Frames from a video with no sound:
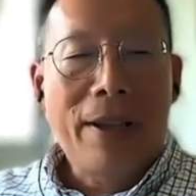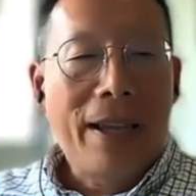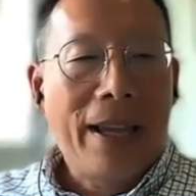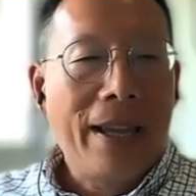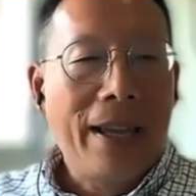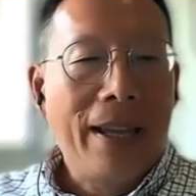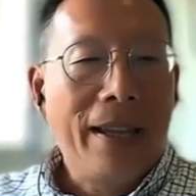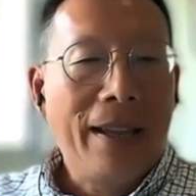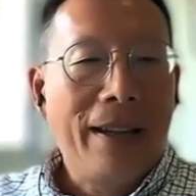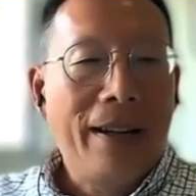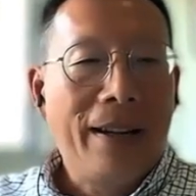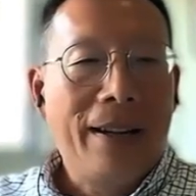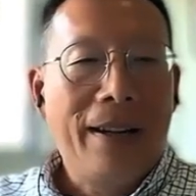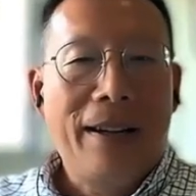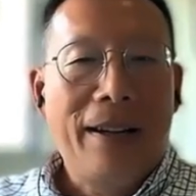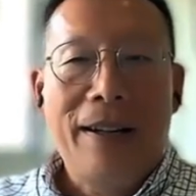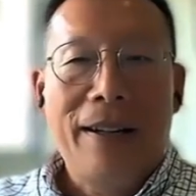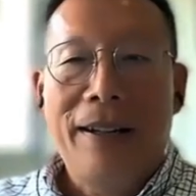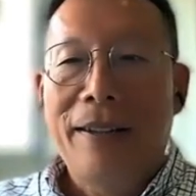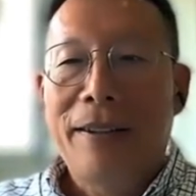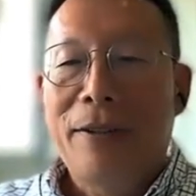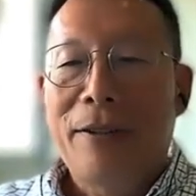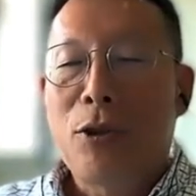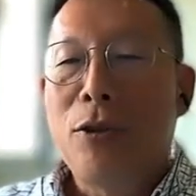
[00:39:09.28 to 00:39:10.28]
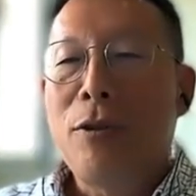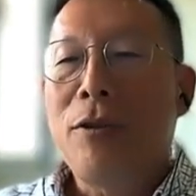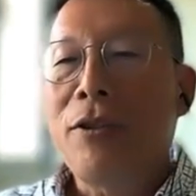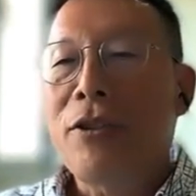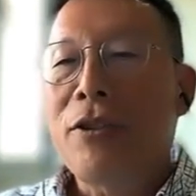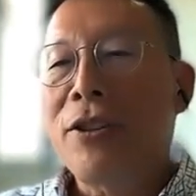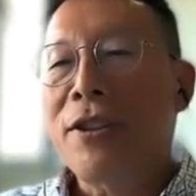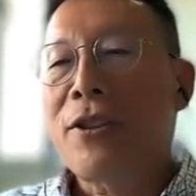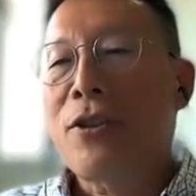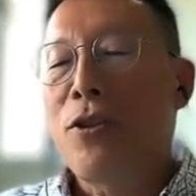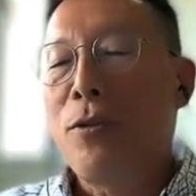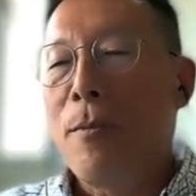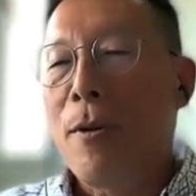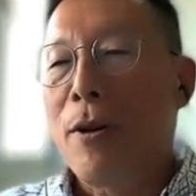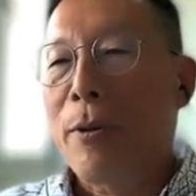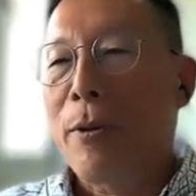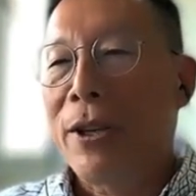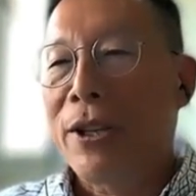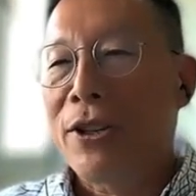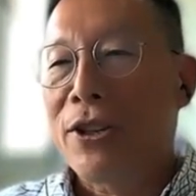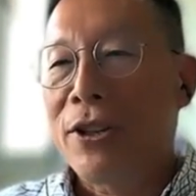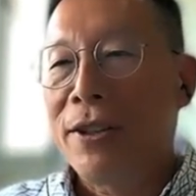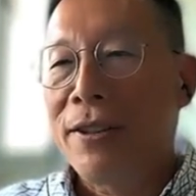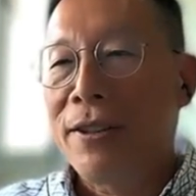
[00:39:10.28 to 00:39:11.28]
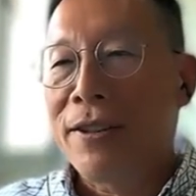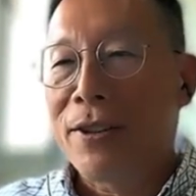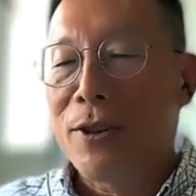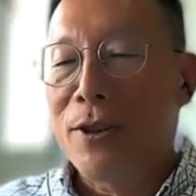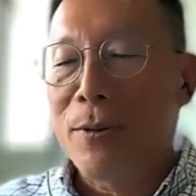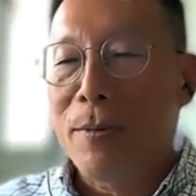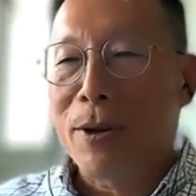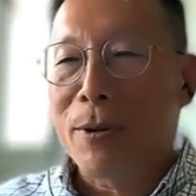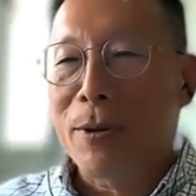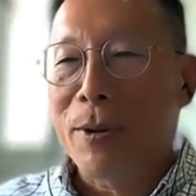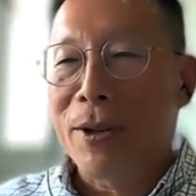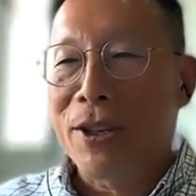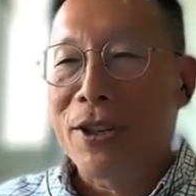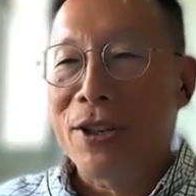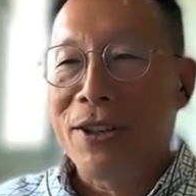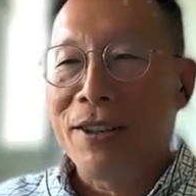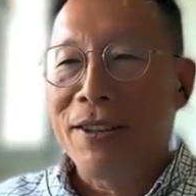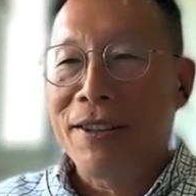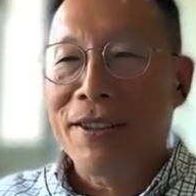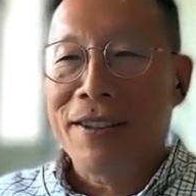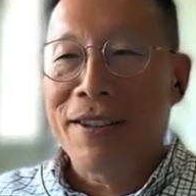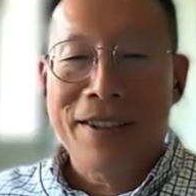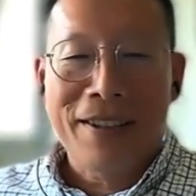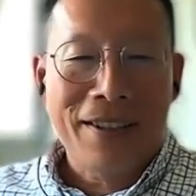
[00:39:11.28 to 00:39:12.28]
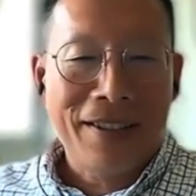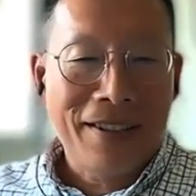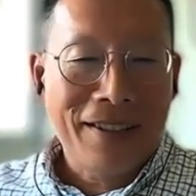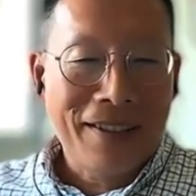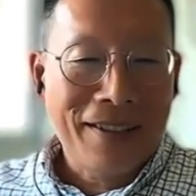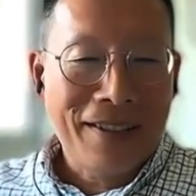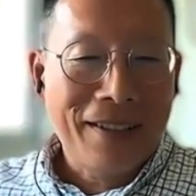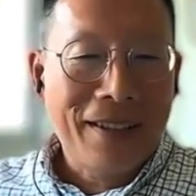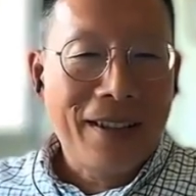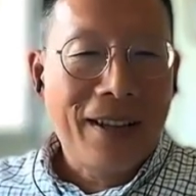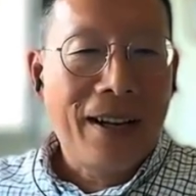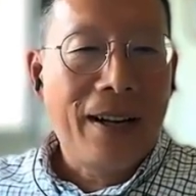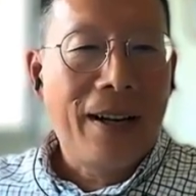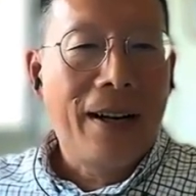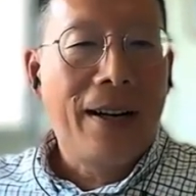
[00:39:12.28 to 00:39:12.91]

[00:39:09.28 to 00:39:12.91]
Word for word: okay. Uh, two. Just two more questions. Two mm. more questions. Mm.